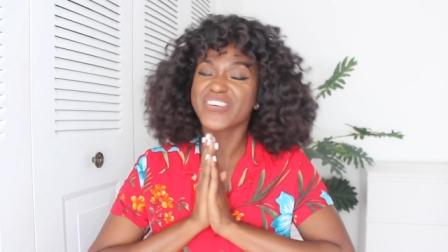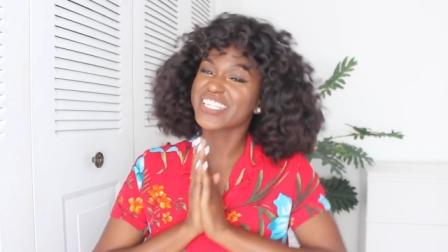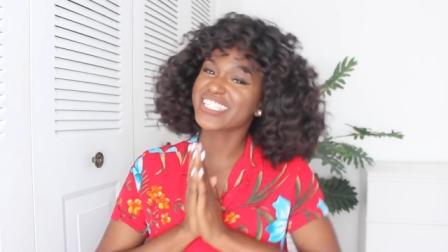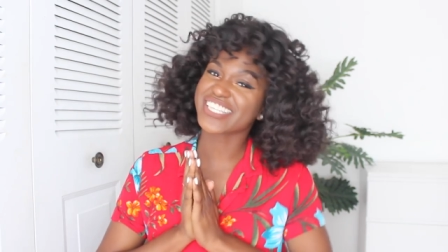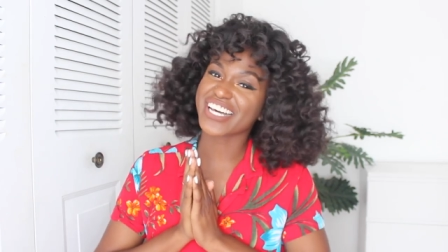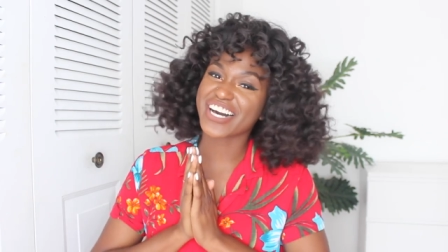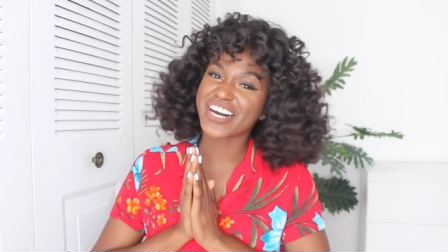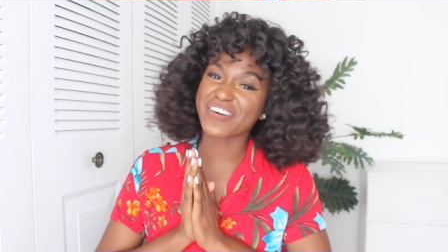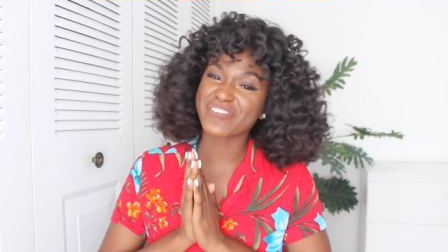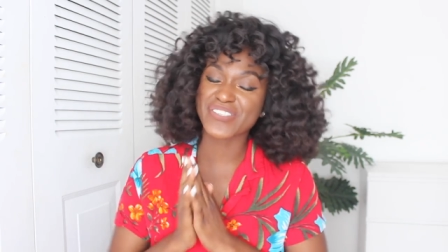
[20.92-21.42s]

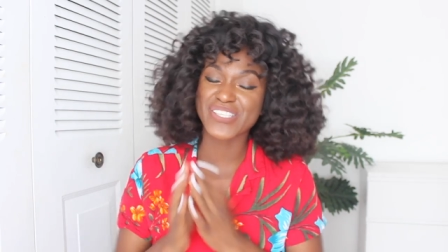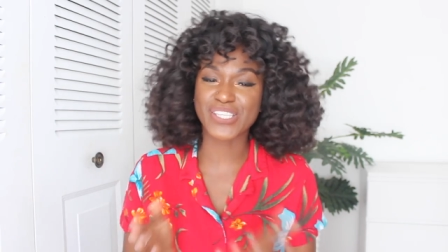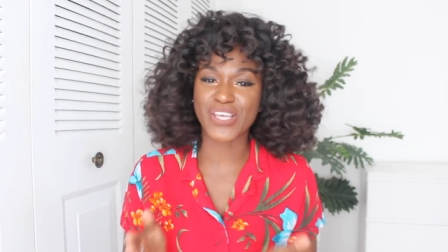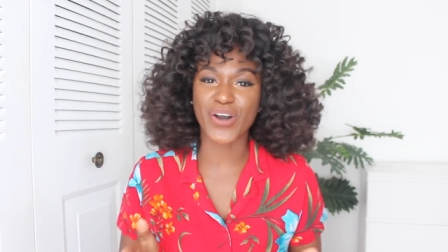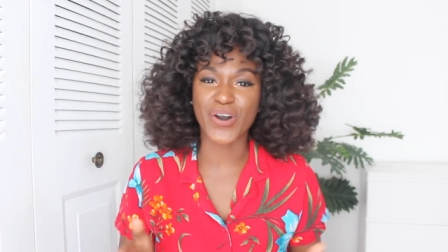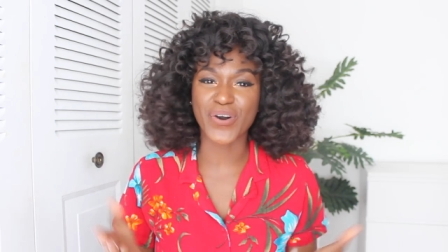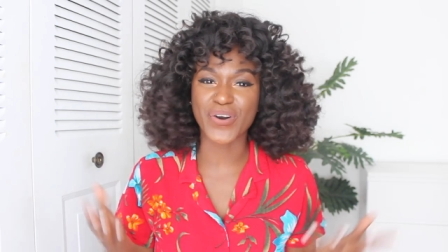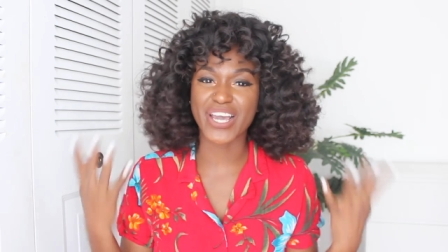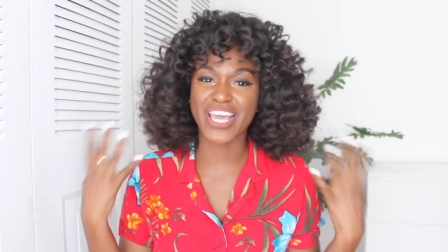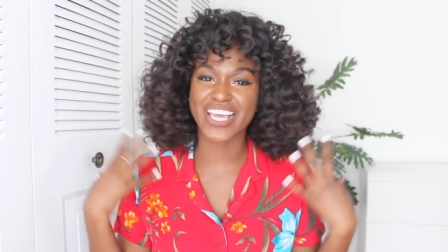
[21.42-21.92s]
what's up?
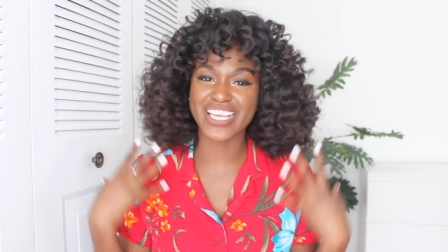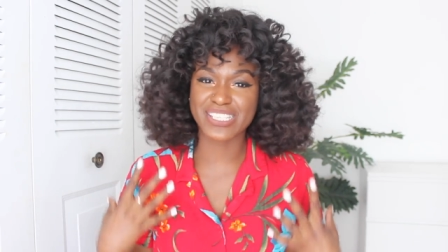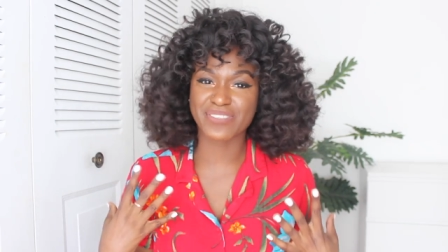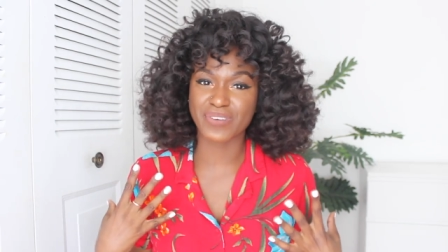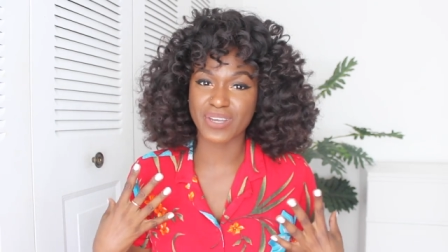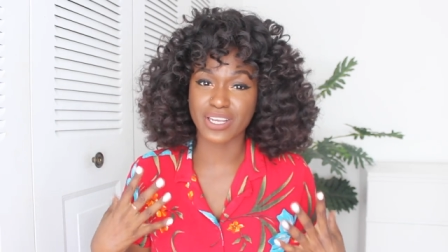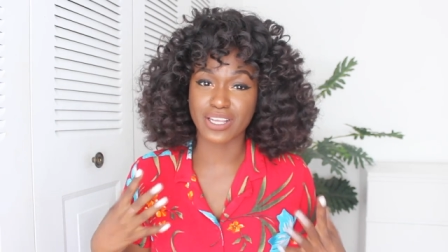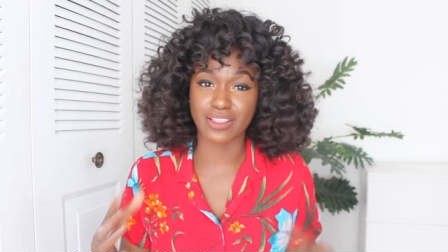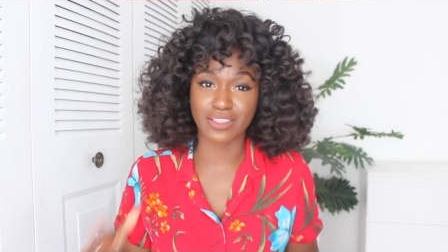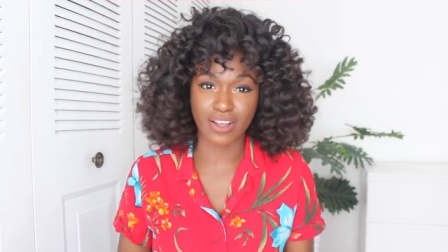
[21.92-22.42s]
So it has
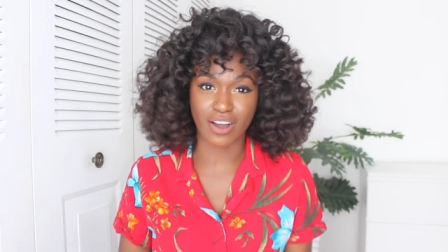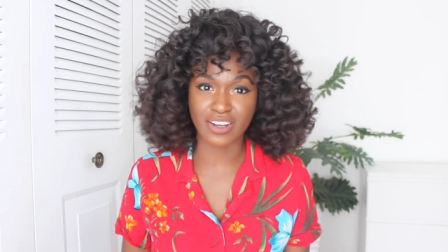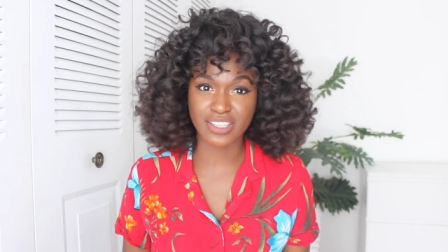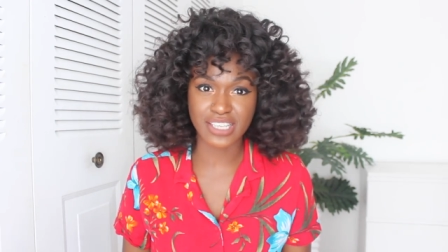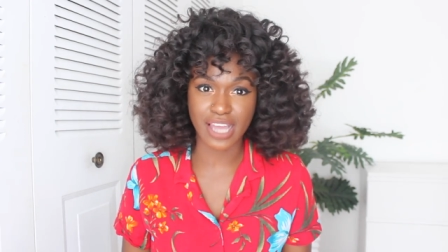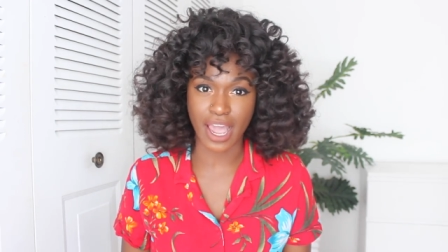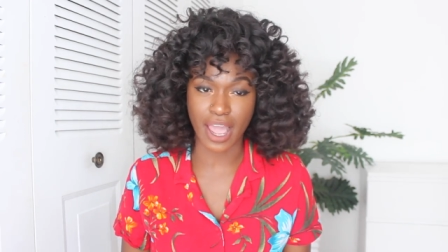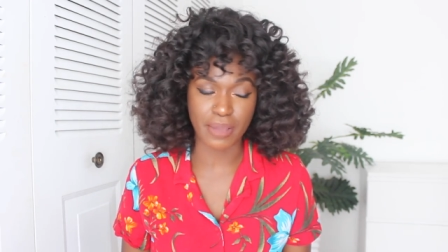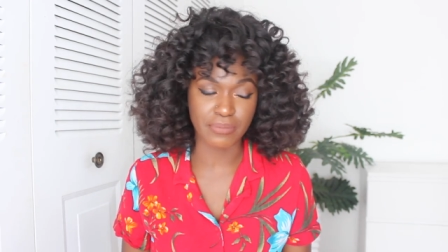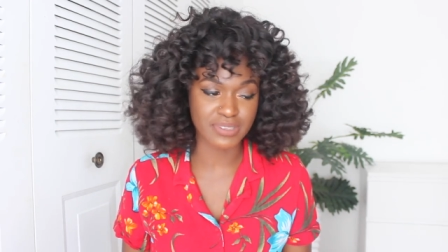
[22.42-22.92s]
been a long
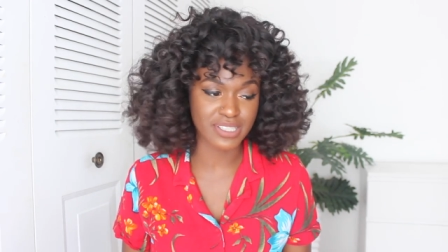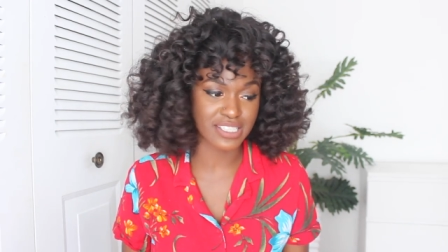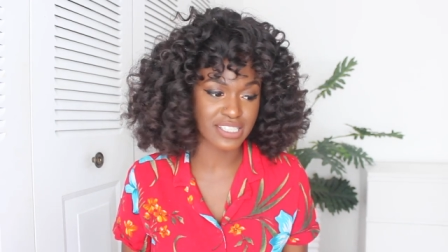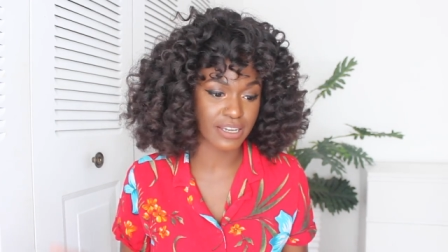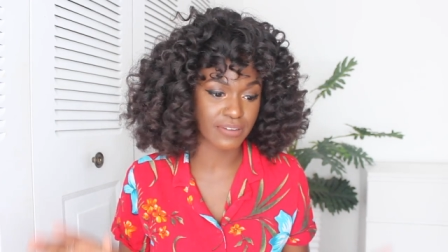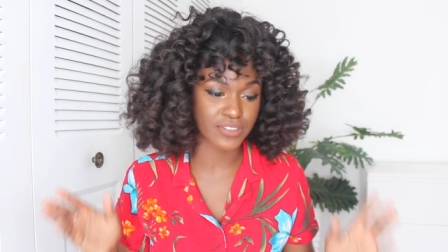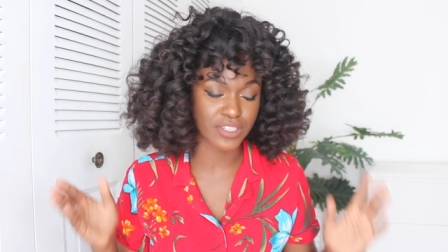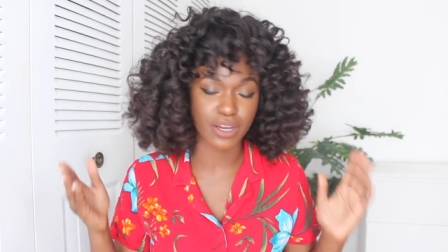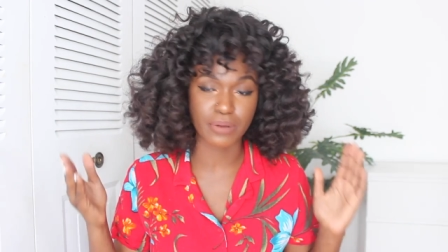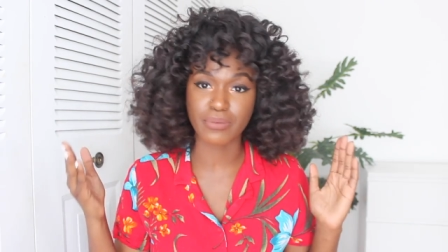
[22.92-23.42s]
time
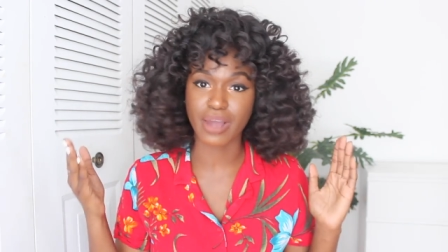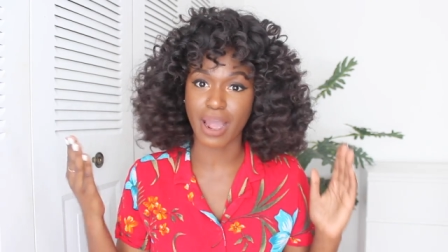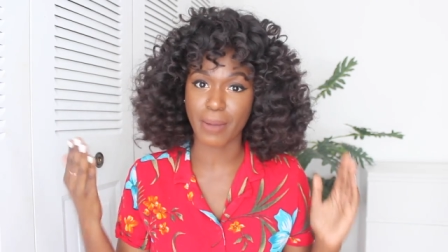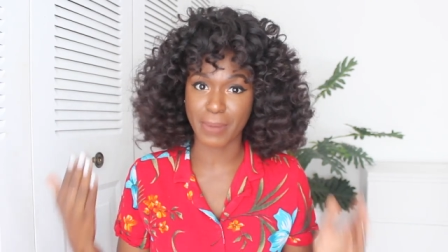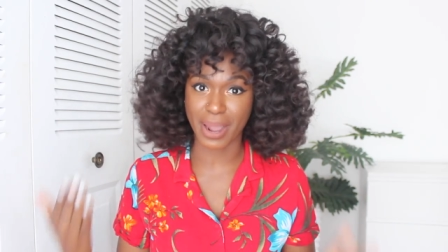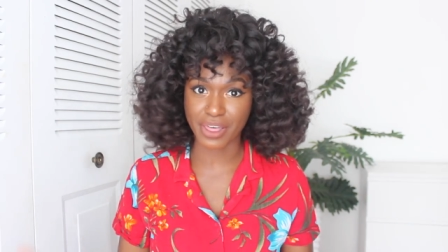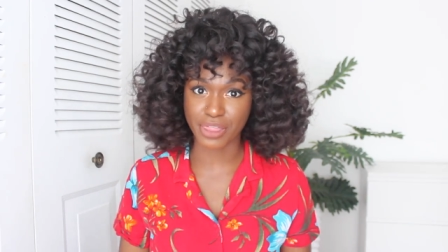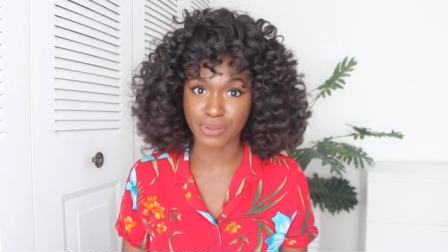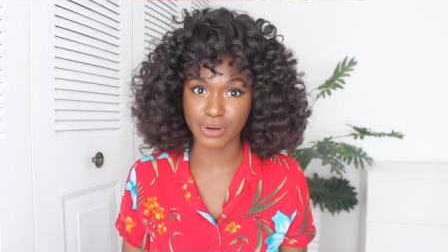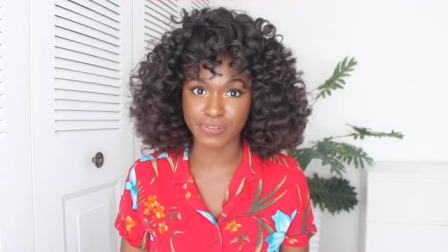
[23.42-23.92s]
since I've done
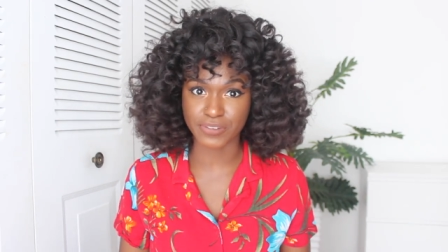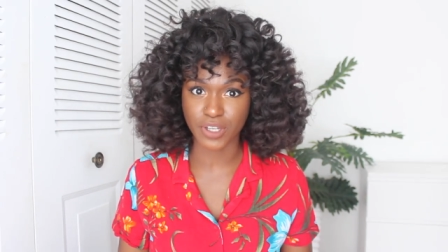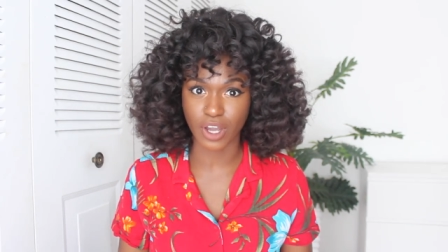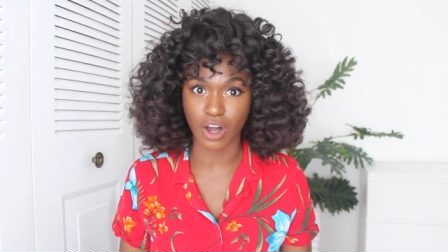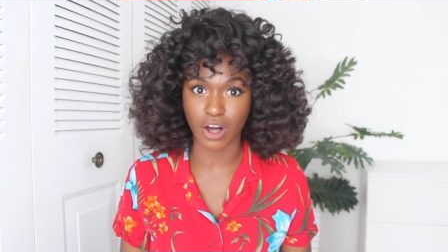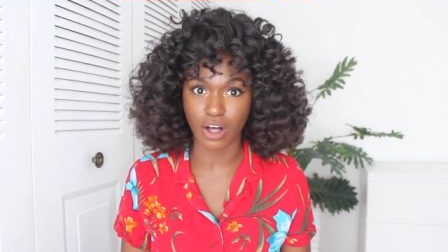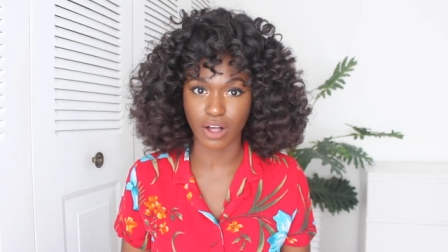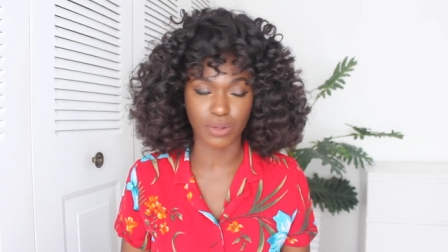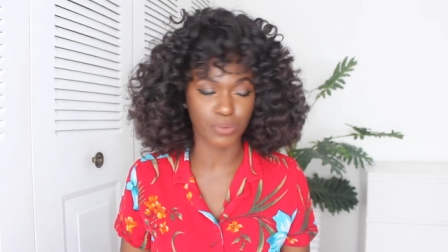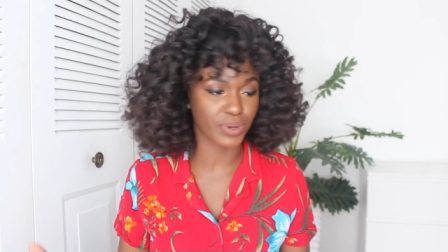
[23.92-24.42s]
my thrift
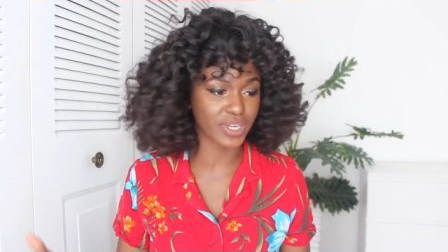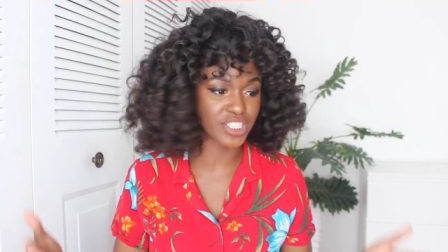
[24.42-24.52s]
haul,